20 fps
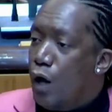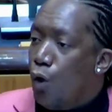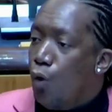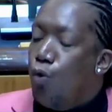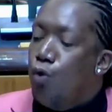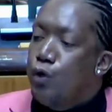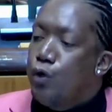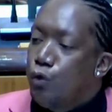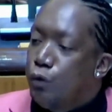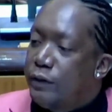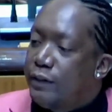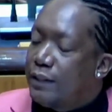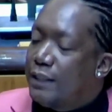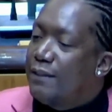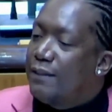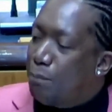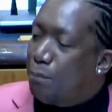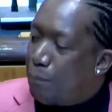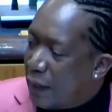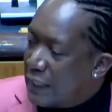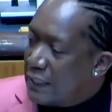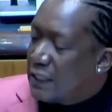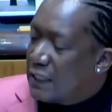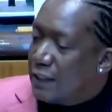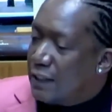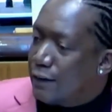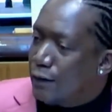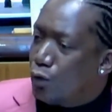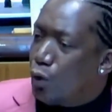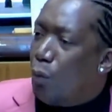who used his
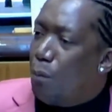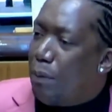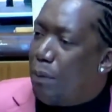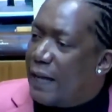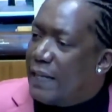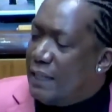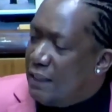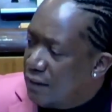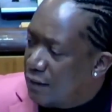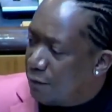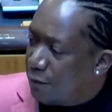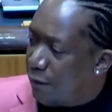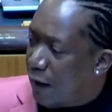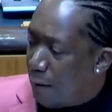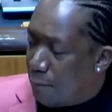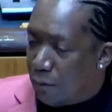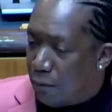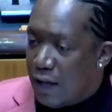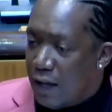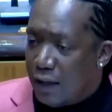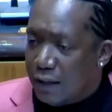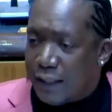pensions to buy his farm,